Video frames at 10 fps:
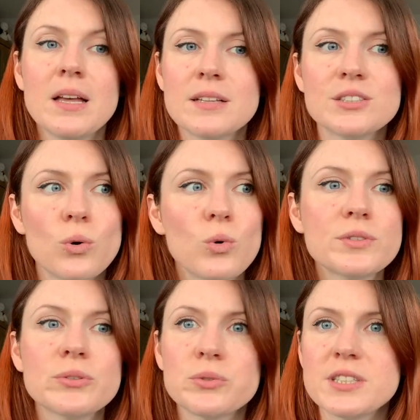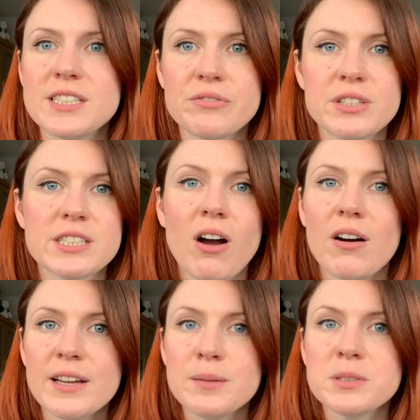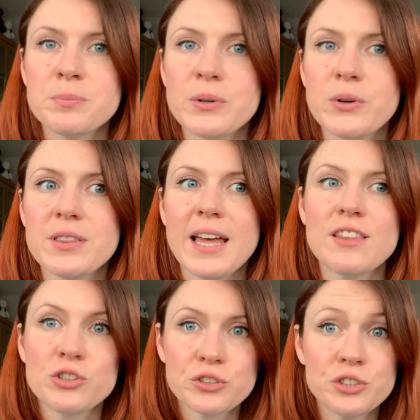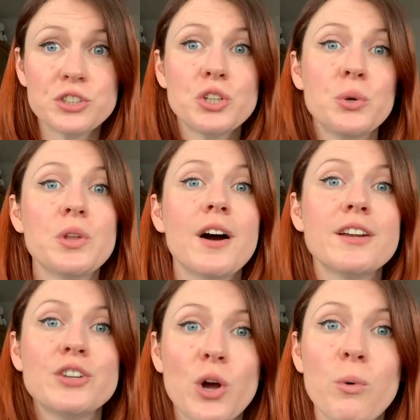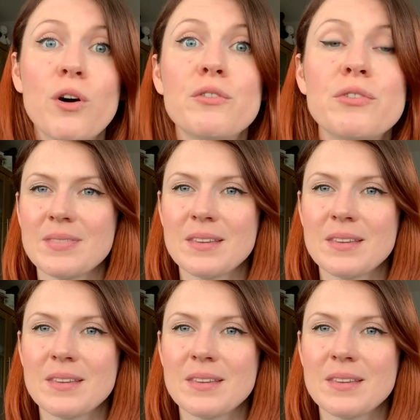There's all sorts of different types, but they're just the two that I know of.